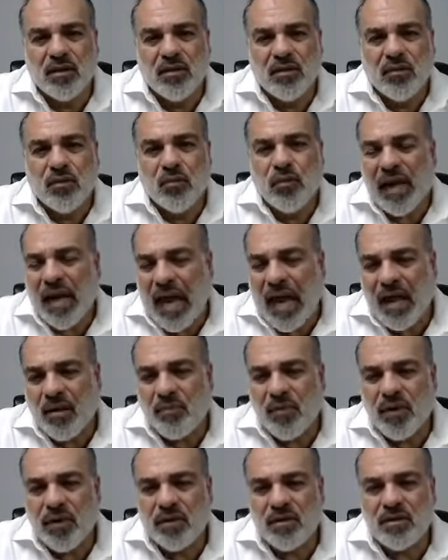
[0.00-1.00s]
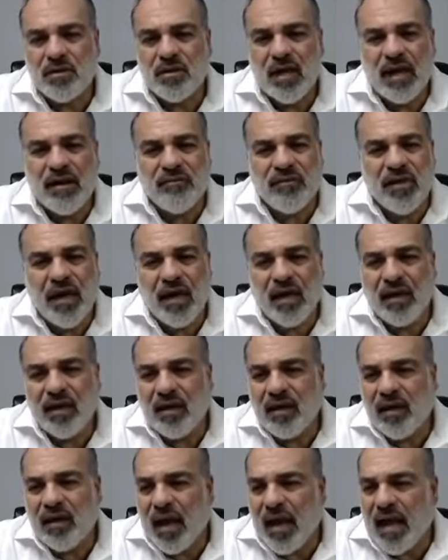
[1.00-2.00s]
Right. What happened? Have
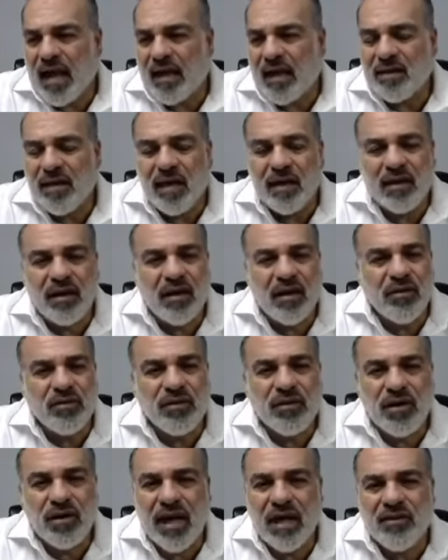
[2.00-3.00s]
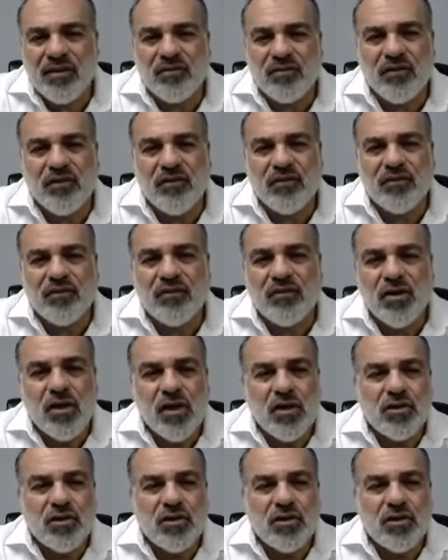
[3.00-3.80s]
they had any other cases?